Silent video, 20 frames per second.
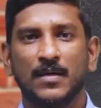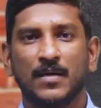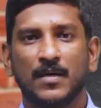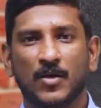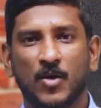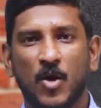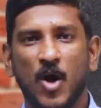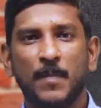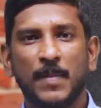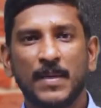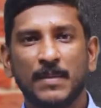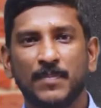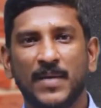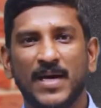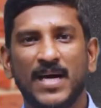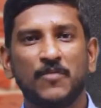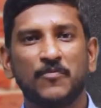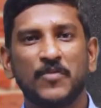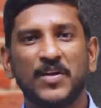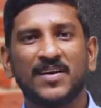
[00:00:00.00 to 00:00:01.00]
Robert
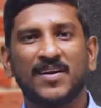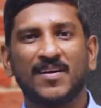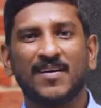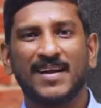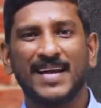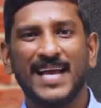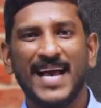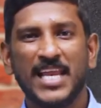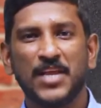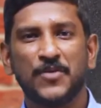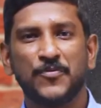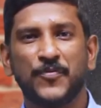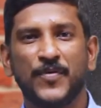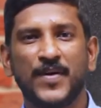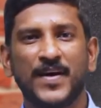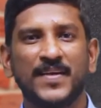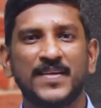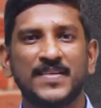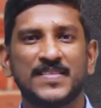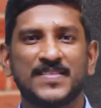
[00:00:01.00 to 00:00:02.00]
Baldwin
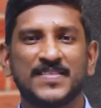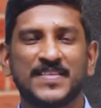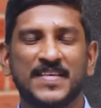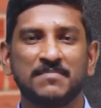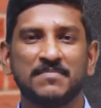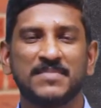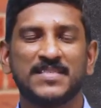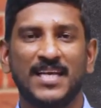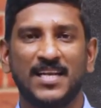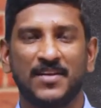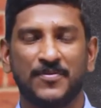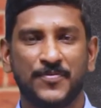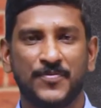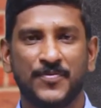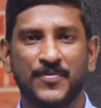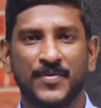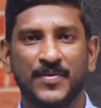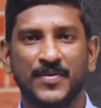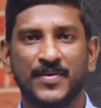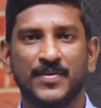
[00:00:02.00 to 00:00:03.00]
clarifies
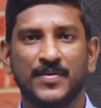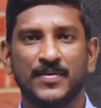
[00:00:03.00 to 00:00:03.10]
himself.